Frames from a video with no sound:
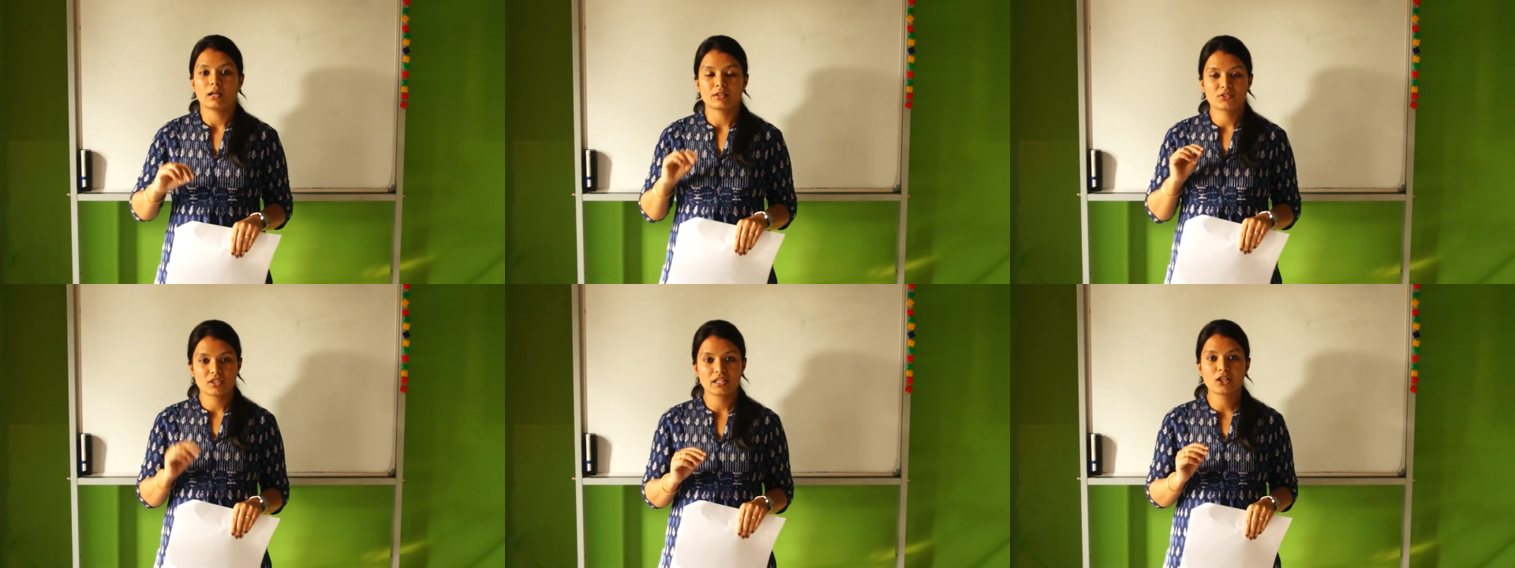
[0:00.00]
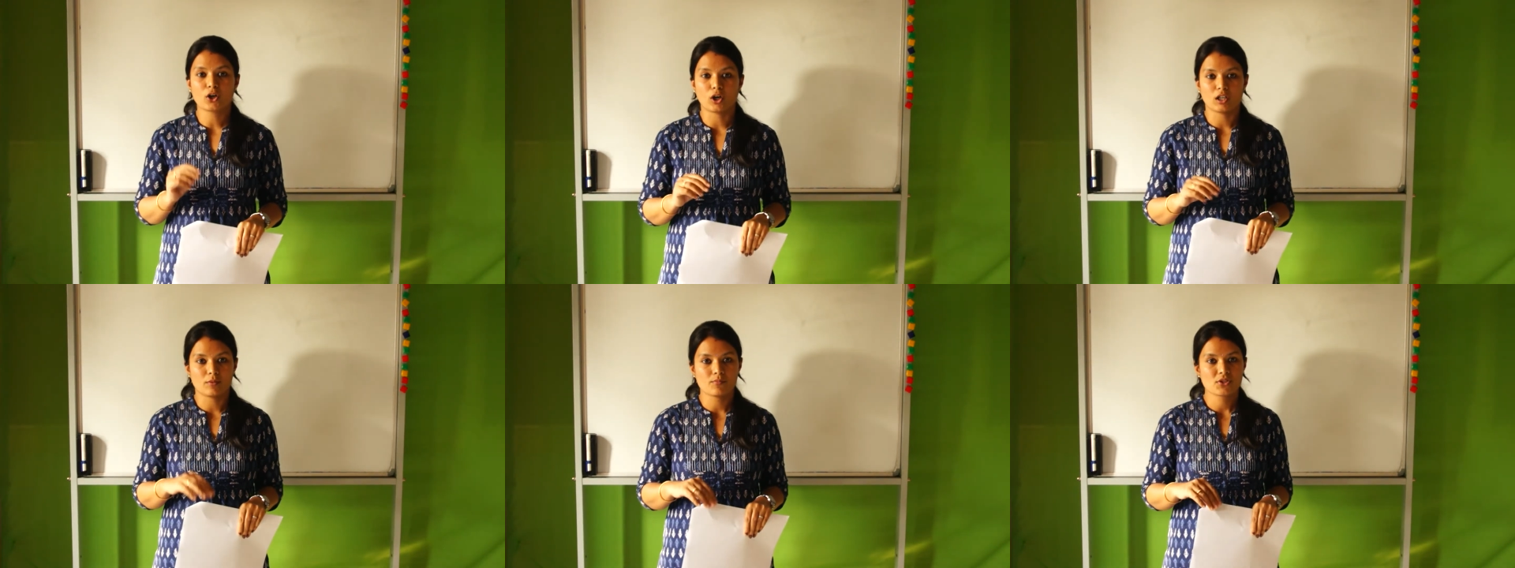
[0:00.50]
3
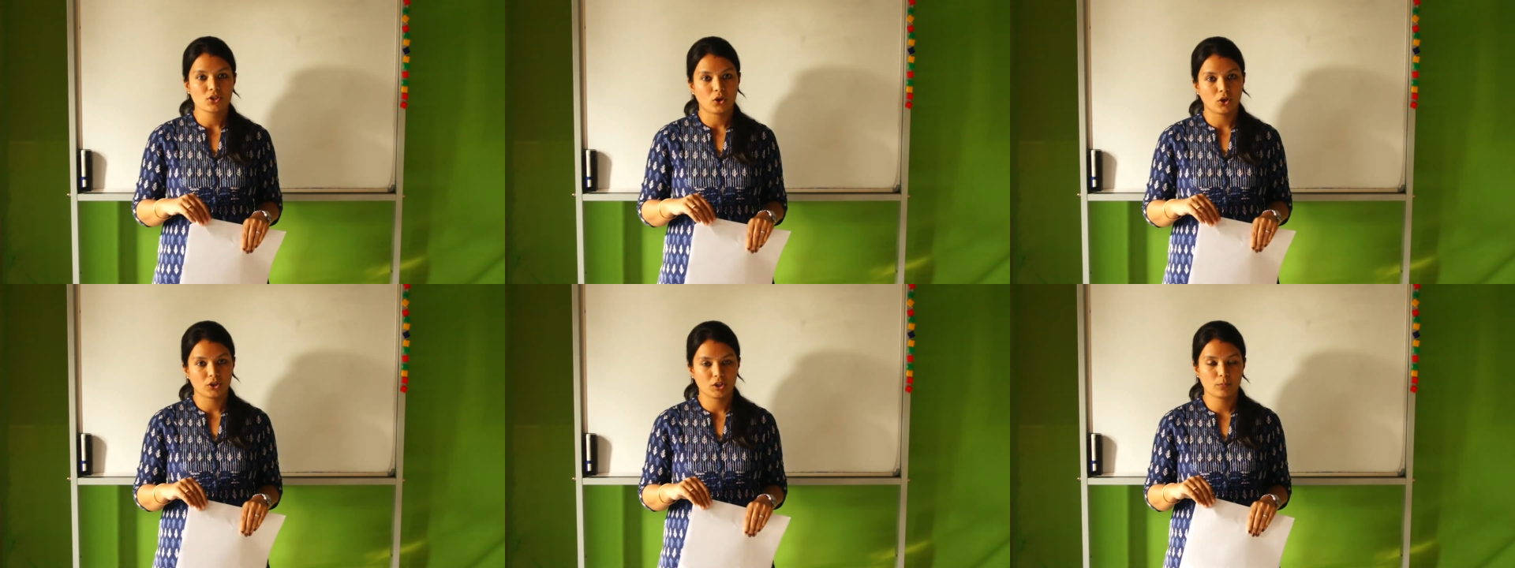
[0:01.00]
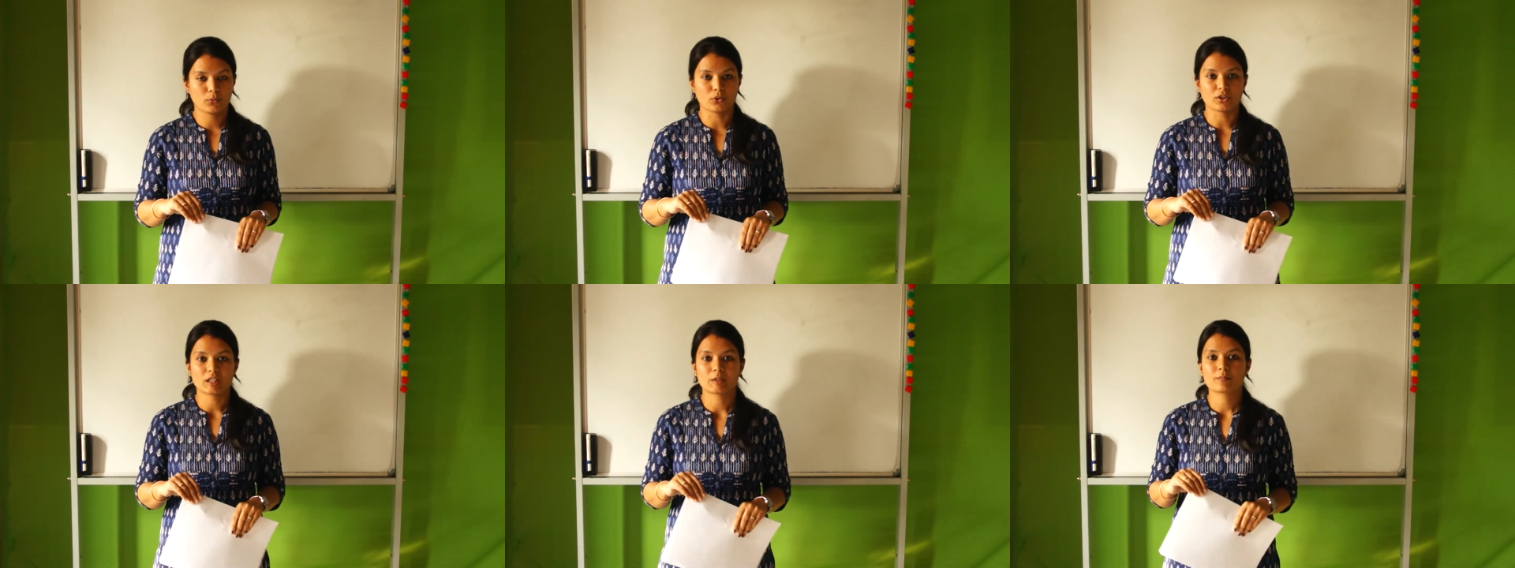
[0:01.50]
columns on the
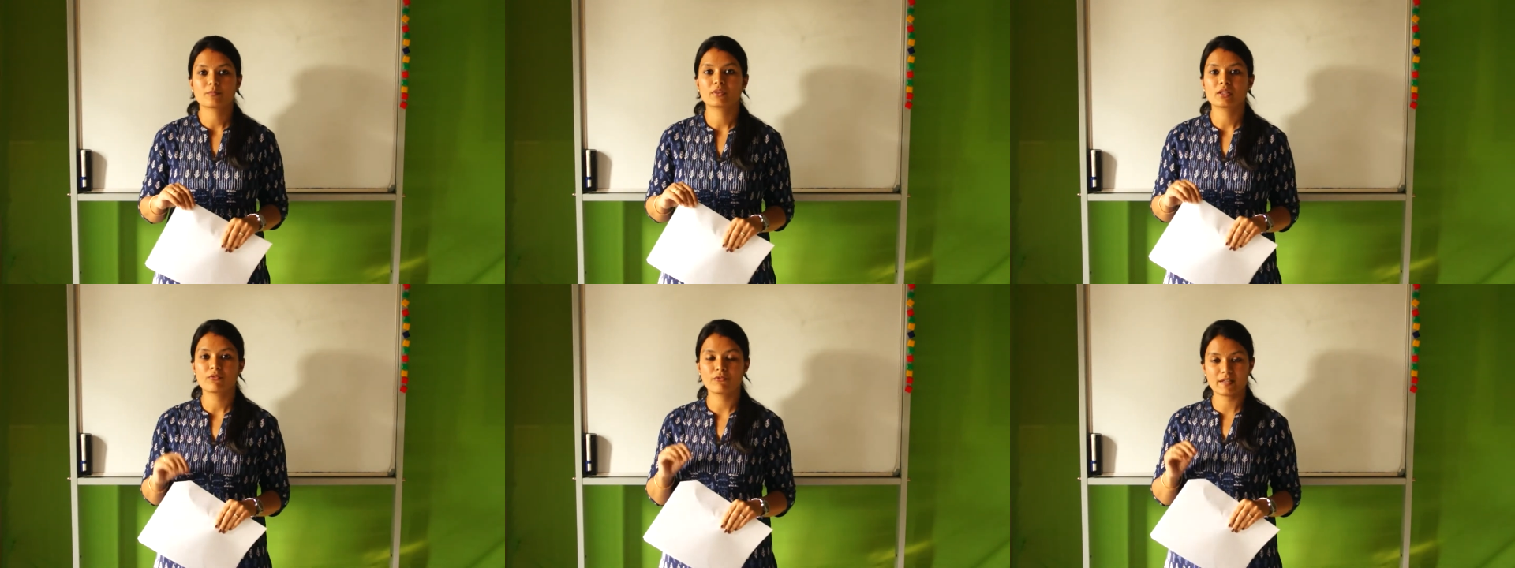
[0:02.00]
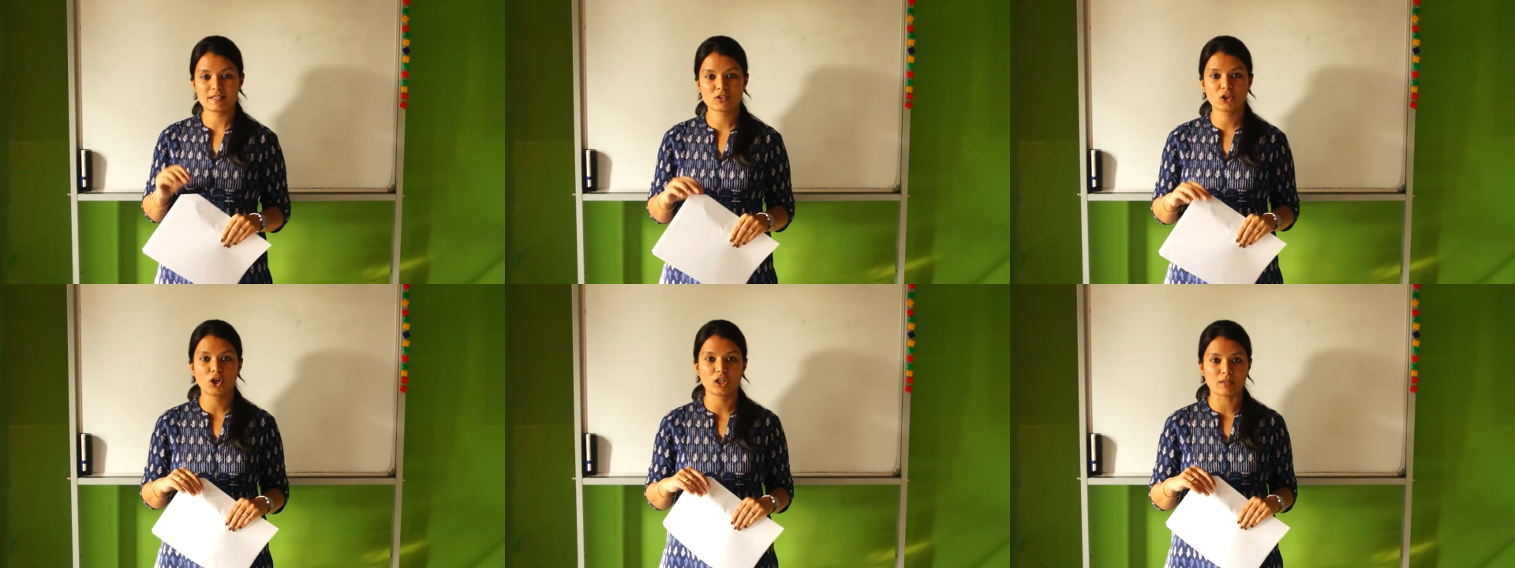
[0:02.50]
board.
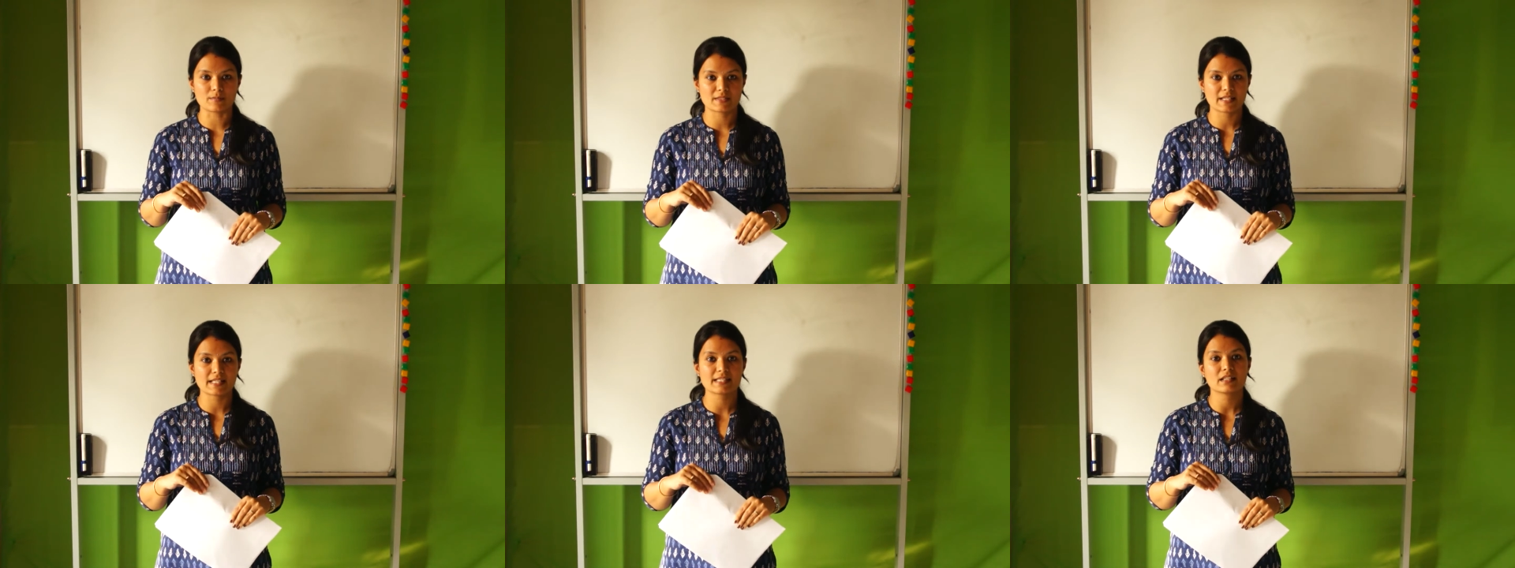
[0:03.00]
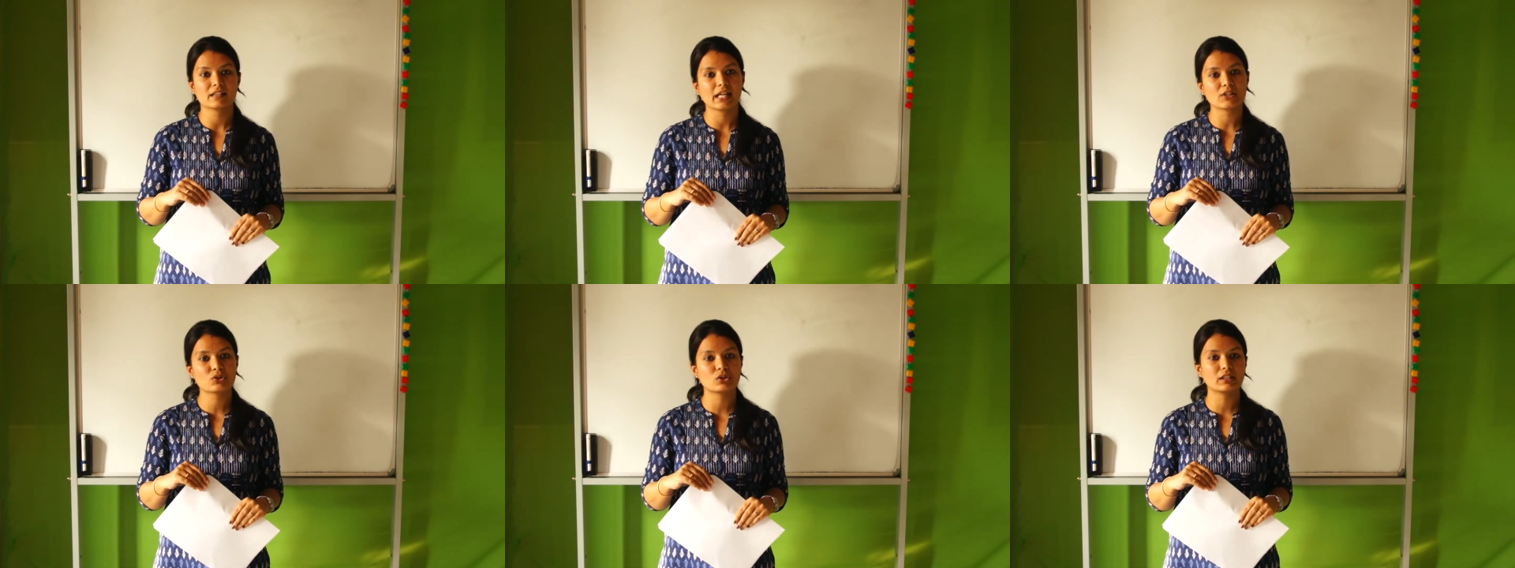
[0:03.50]
First column says
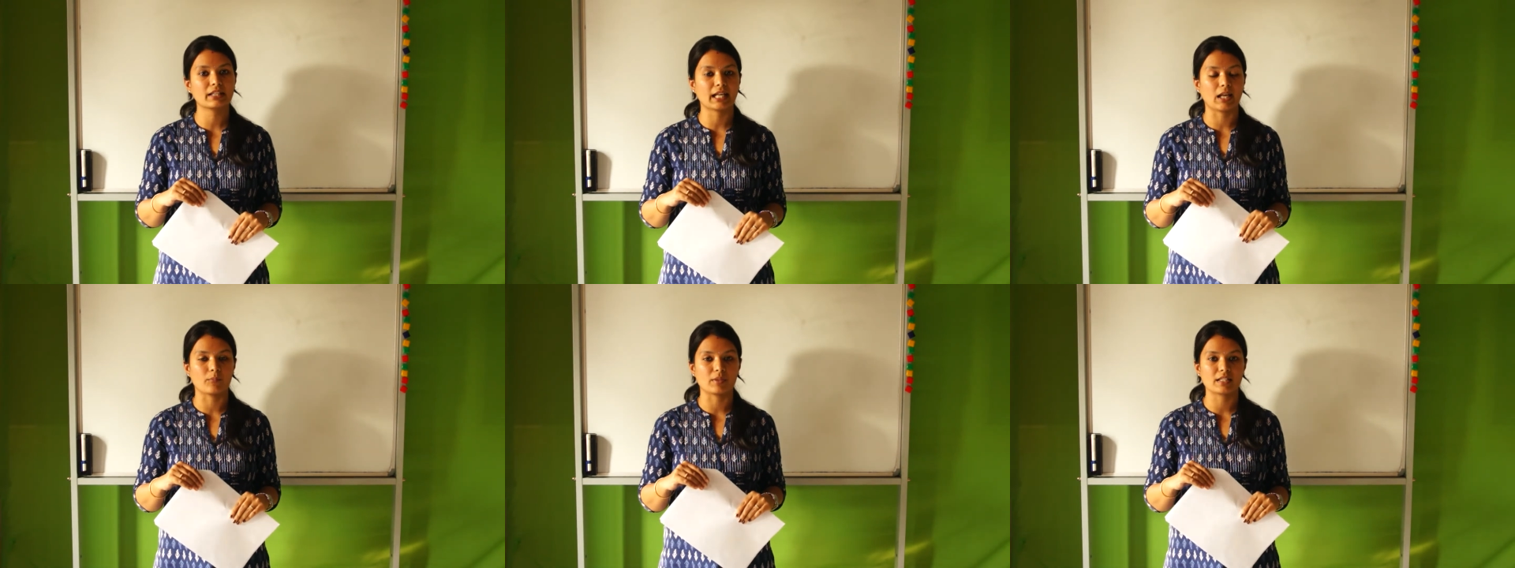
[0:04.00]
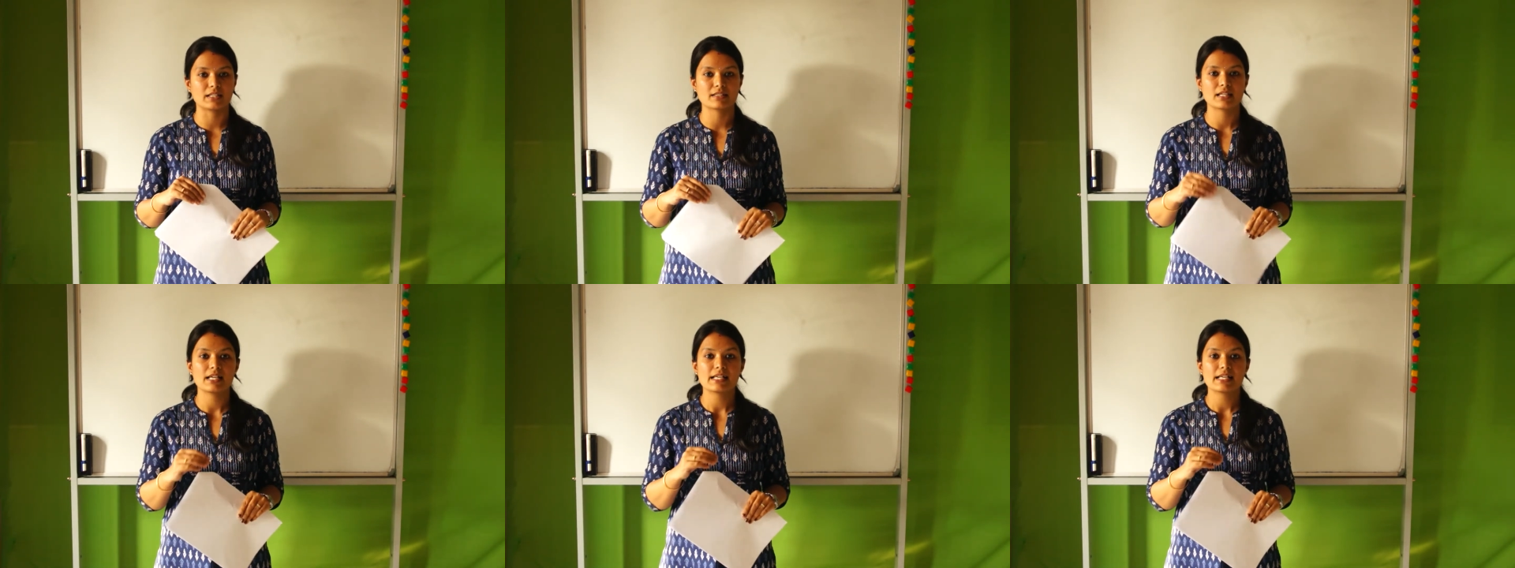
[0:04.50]
natural calamities,